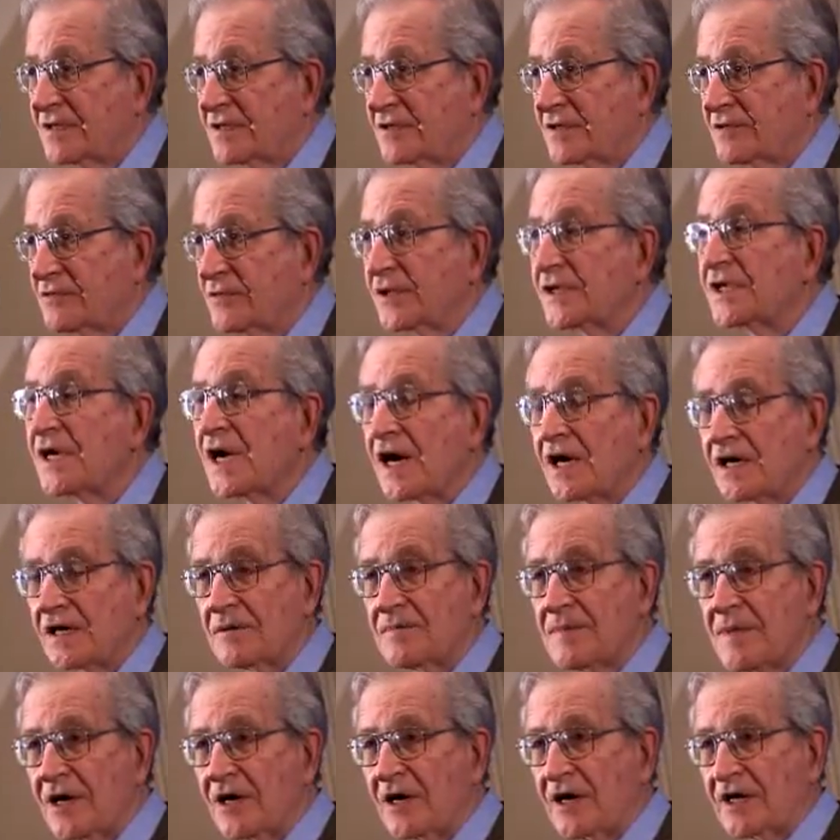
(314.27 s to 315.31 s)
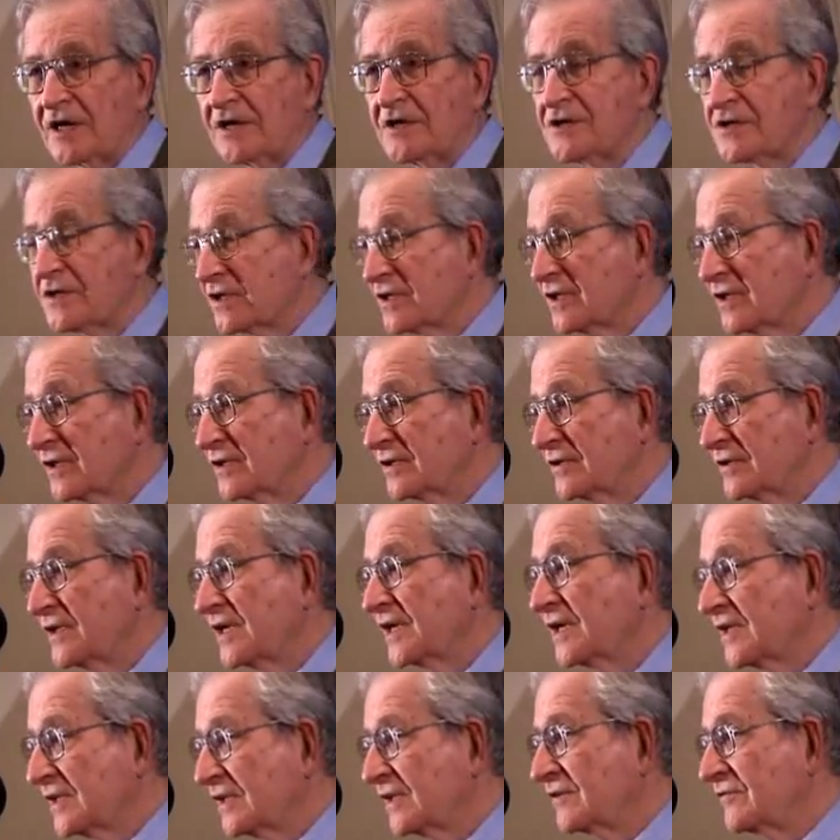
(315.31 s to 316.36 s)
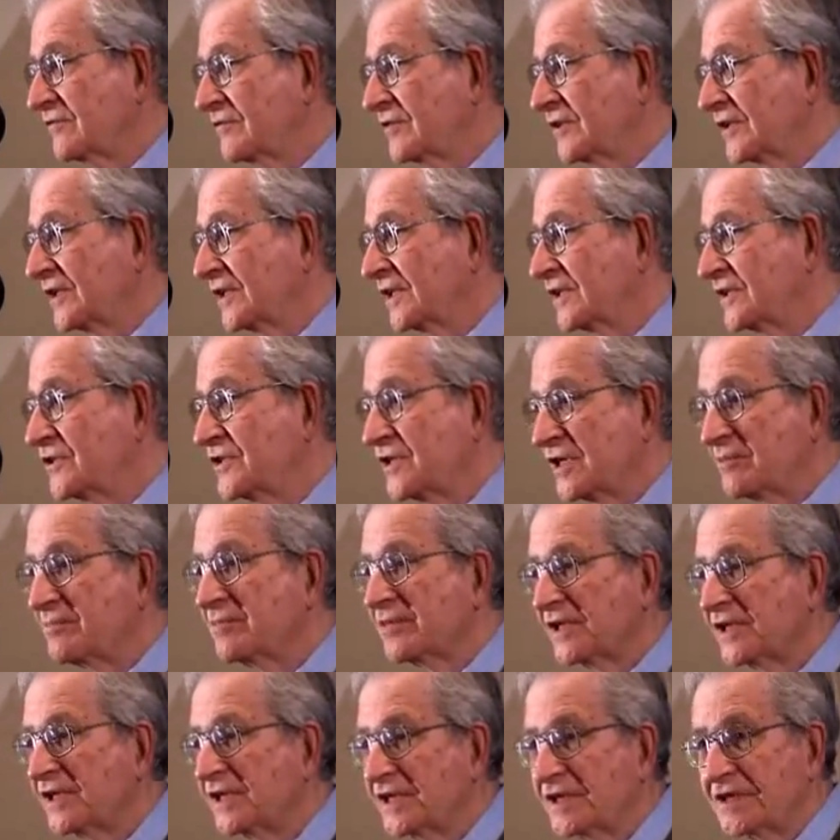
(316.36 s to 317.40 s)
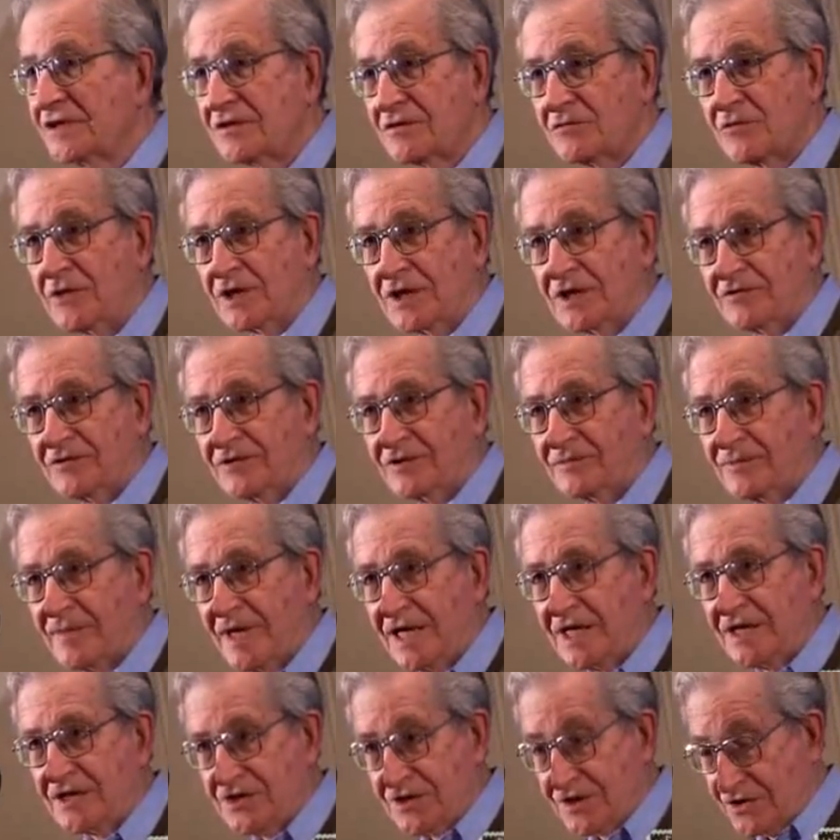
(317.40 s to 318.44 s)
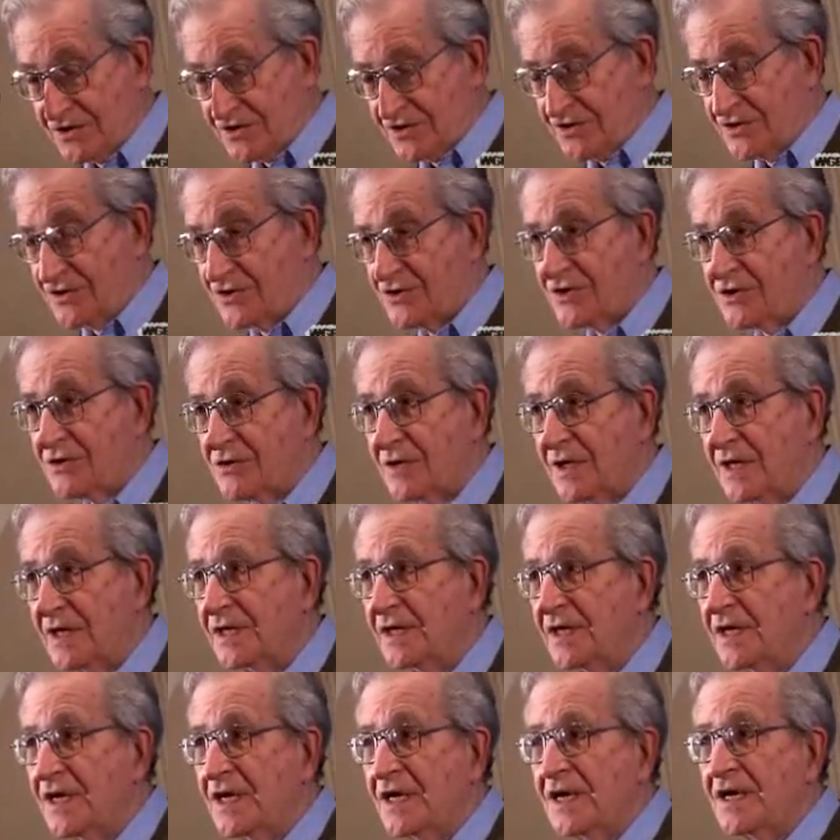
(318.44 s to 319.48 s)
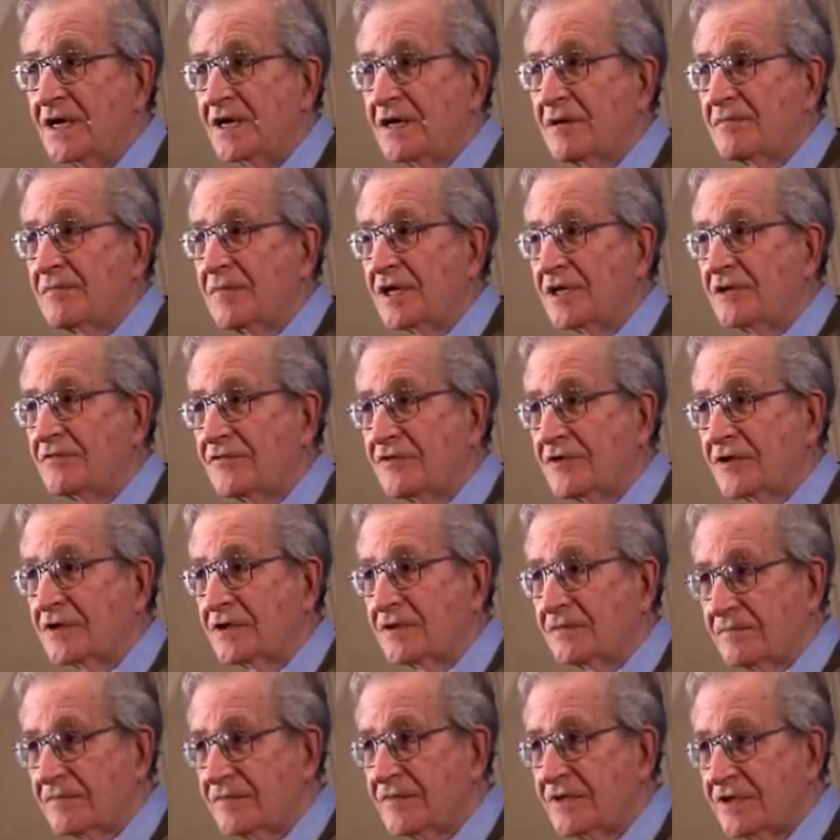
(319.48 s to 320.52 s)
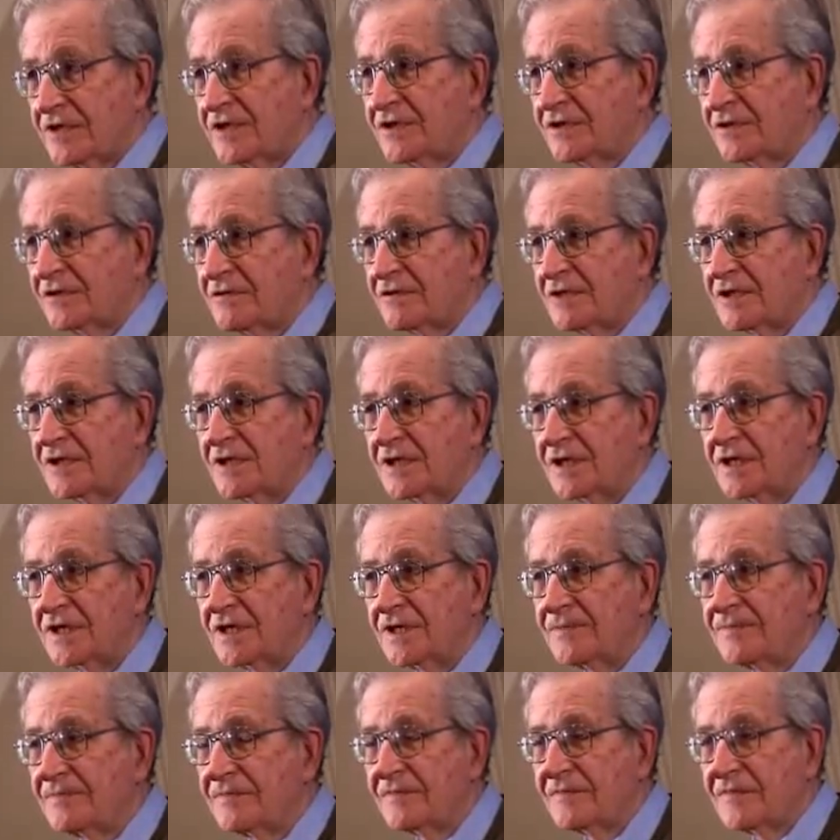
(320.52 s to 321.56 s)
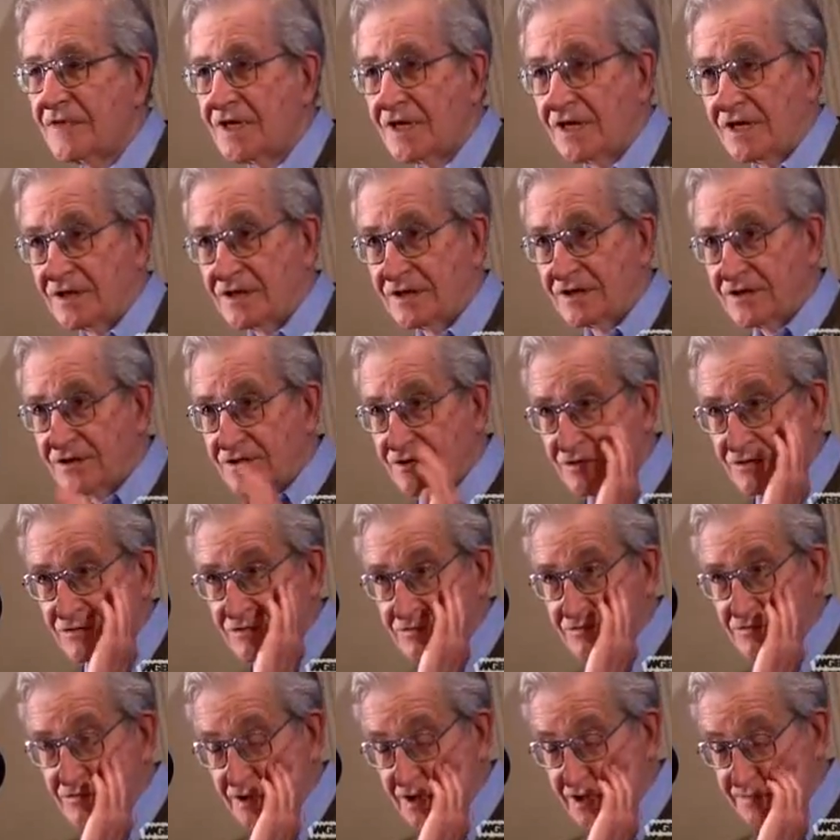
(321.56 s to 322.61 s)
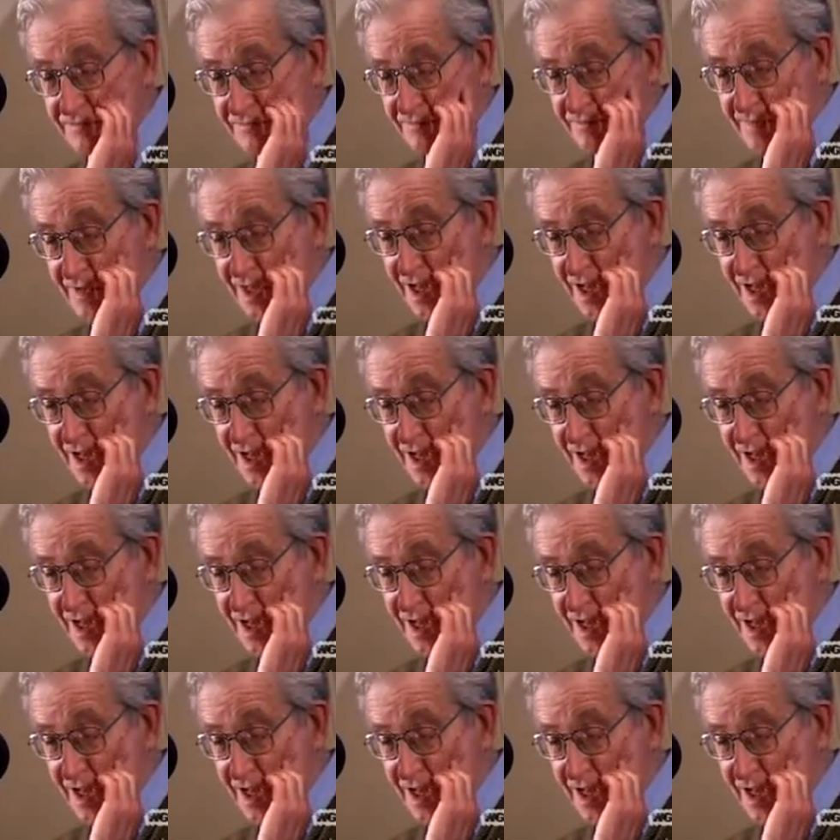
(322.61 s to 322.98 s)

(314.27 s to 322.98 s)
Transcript: retired Americans to go. They can live very cheaply in wonderful mansions and so on. But for children under two,